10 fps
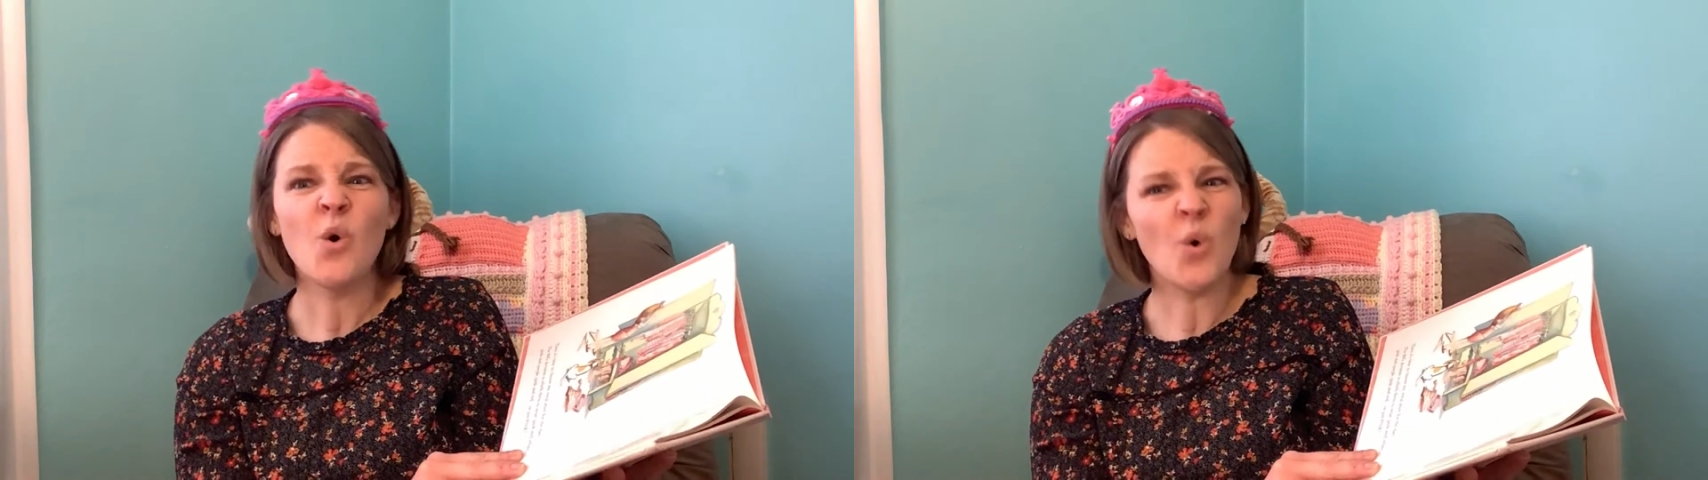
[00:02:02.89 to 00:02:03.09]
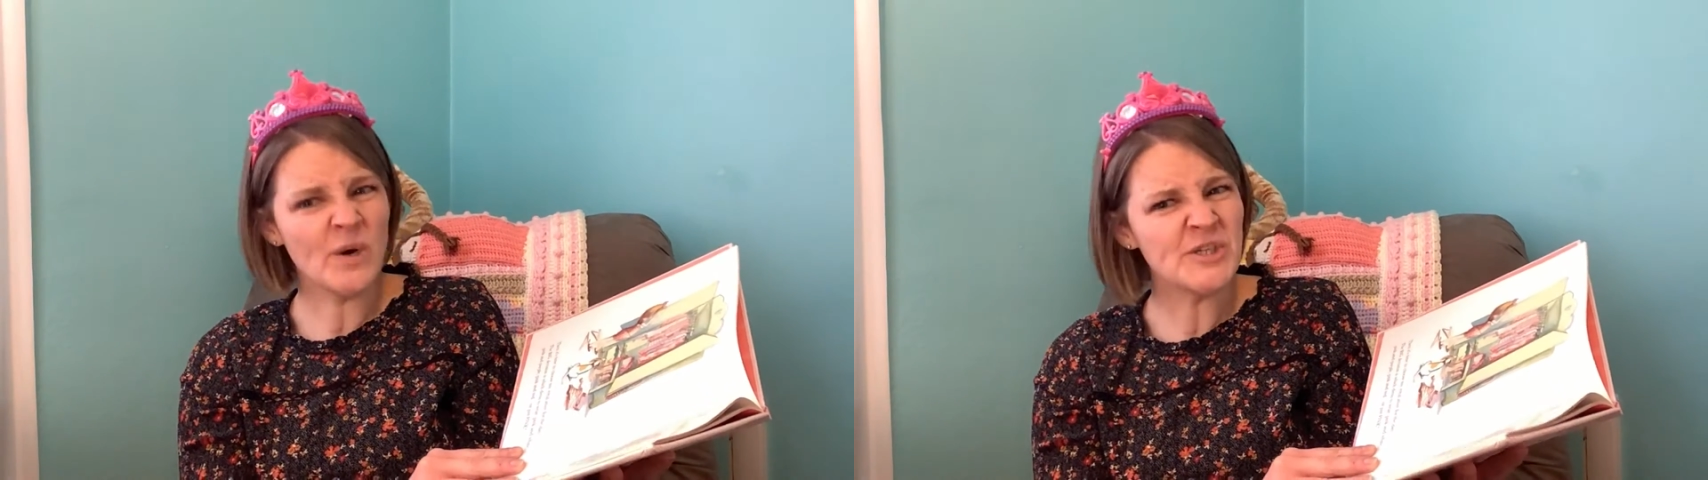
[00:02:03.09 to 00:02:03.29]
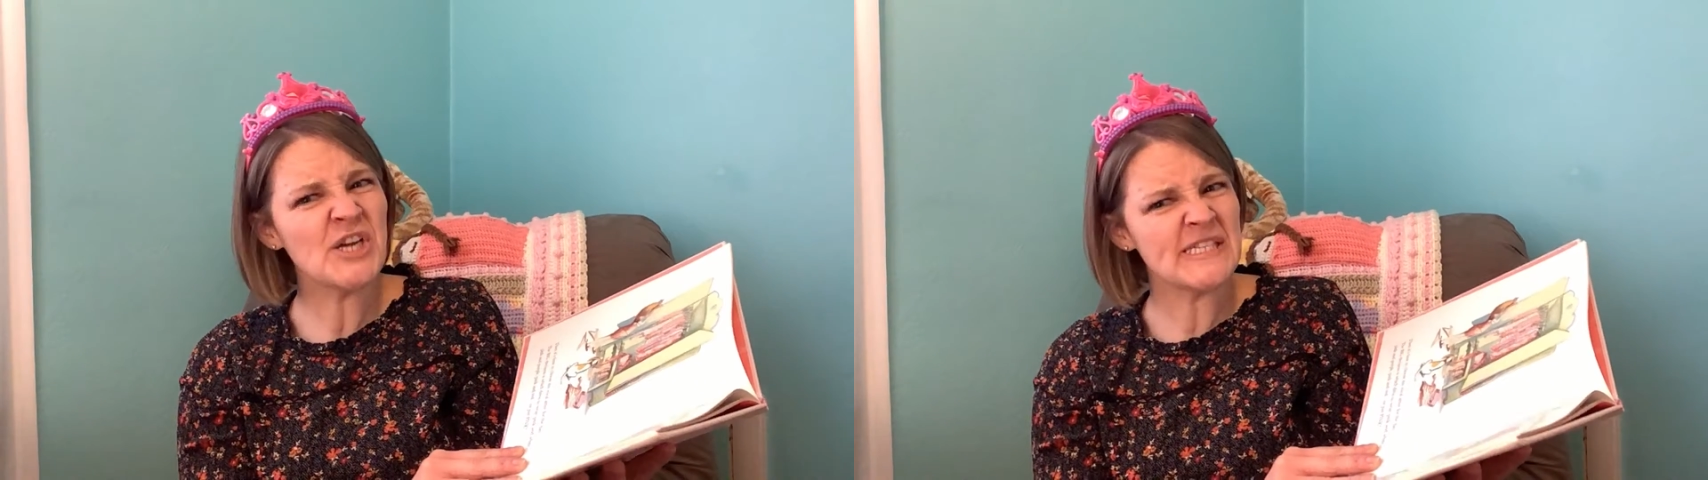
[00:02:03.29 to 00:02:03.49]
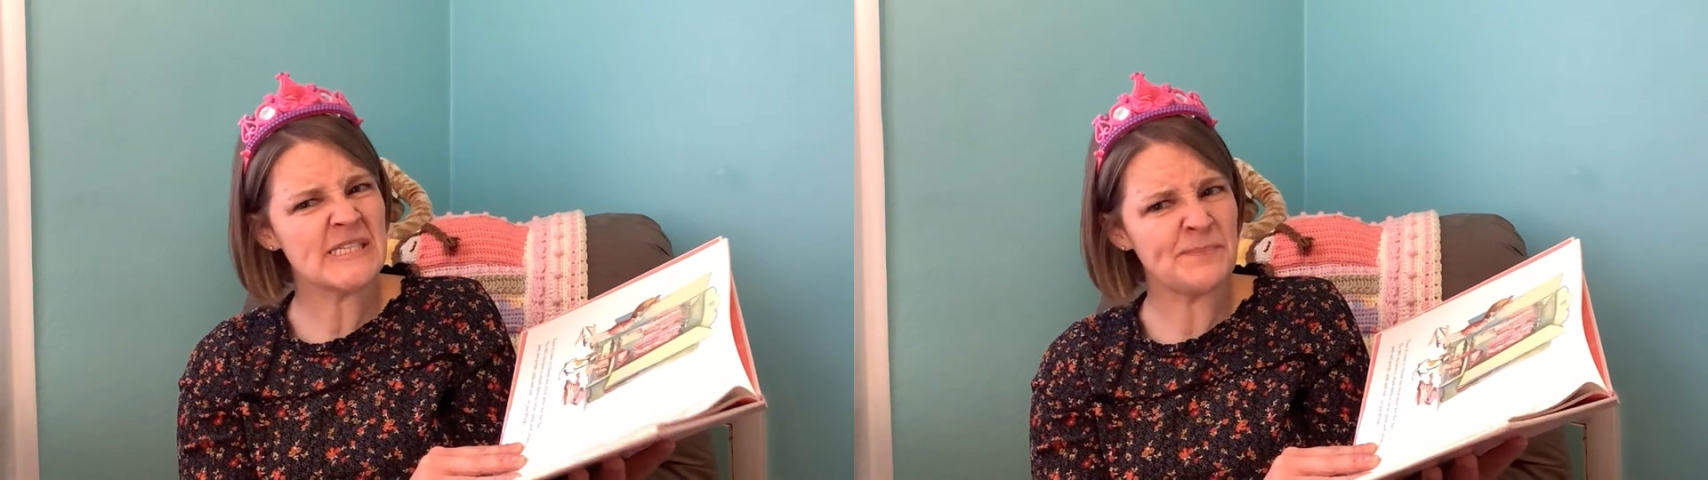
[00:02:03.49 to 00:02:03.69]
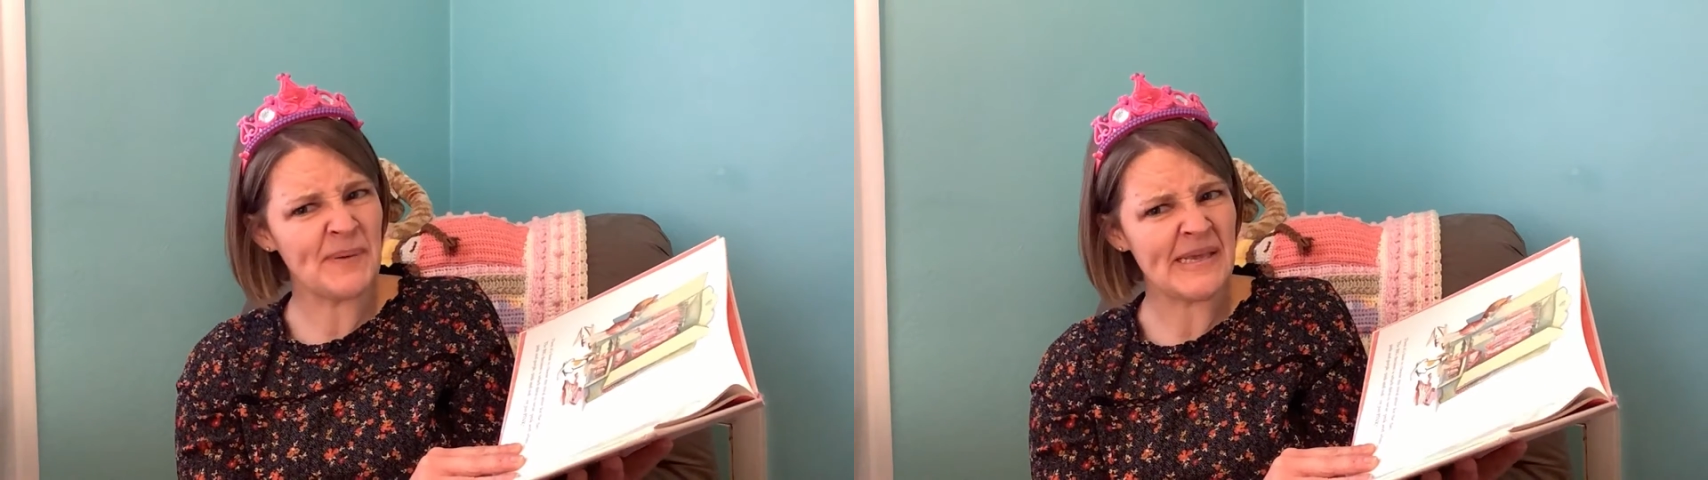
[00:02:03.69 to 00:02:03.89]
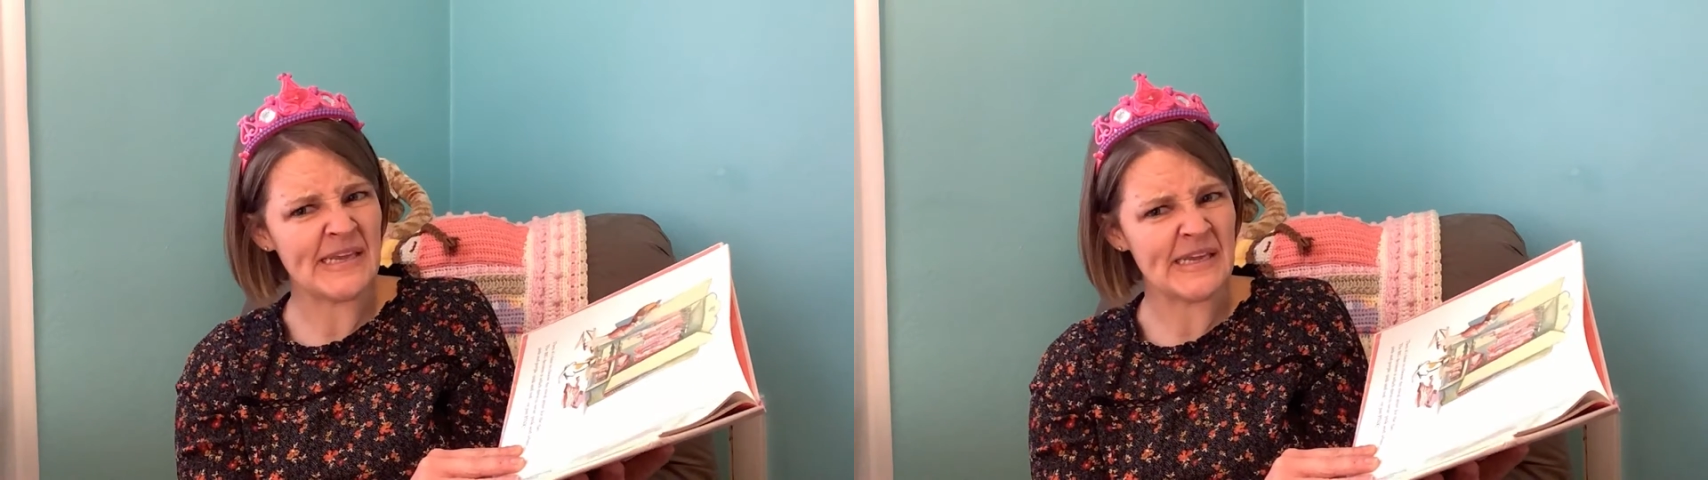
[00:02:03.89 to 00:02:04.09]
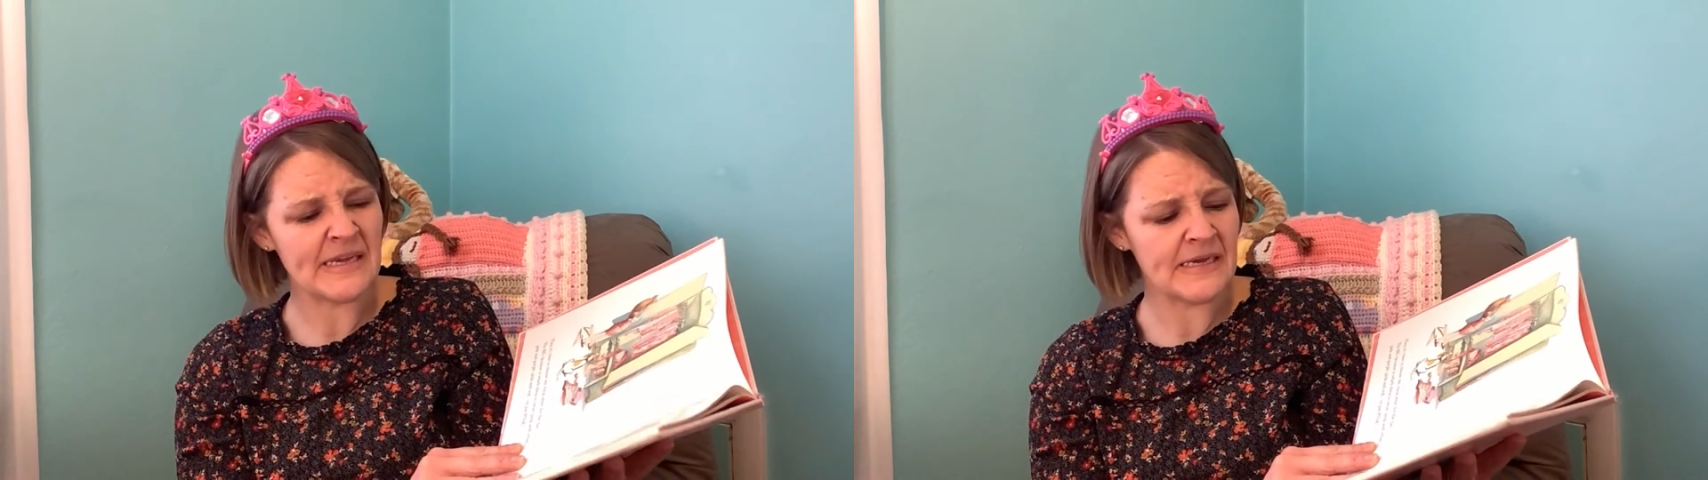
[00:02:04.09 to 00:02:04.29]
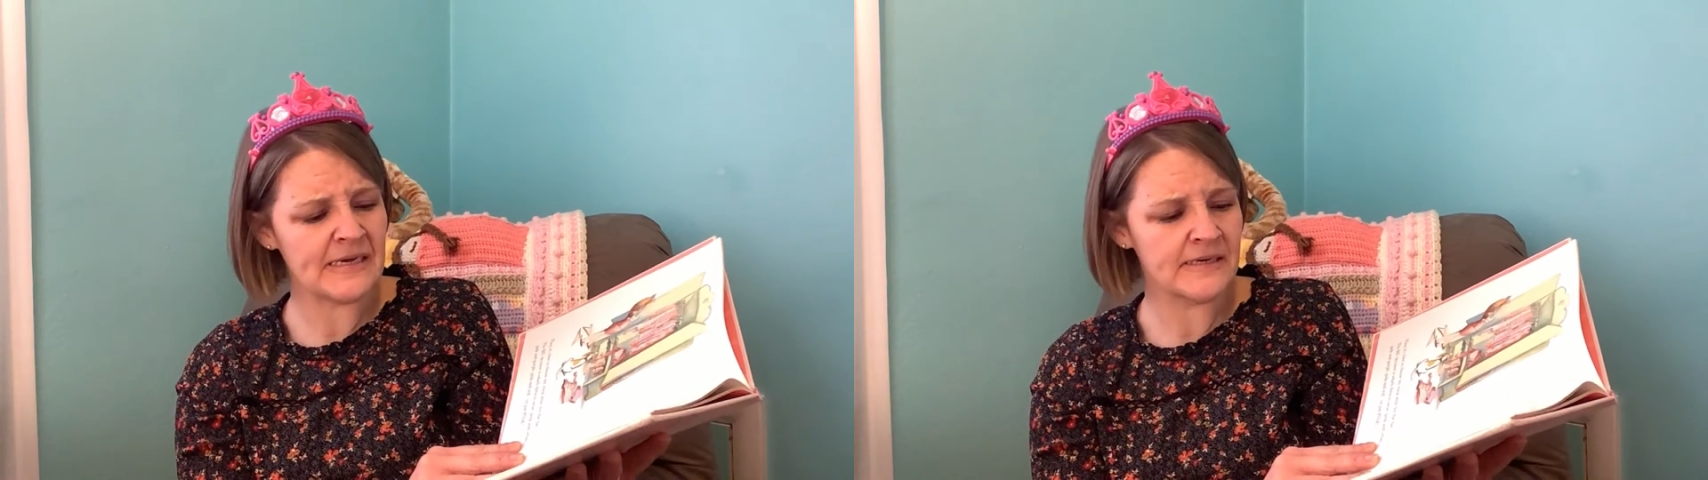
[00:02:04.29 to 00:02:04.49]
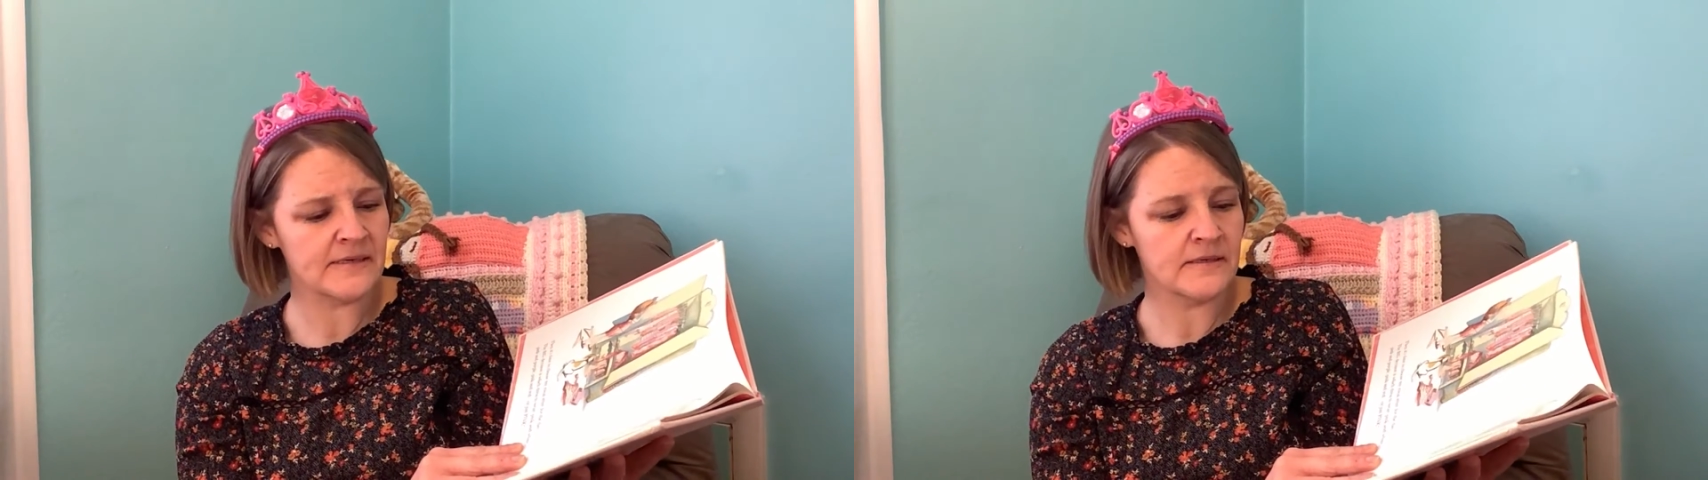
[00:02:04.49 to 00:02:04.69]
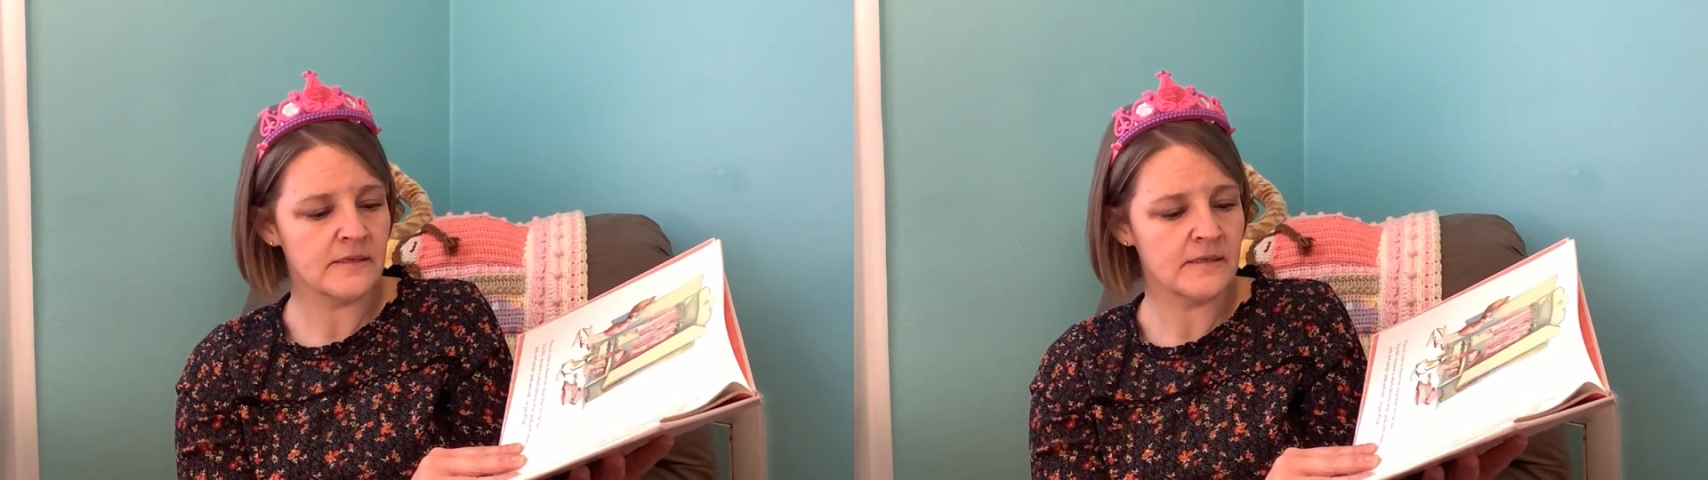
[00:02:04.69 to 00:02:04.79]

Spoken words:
or just pink.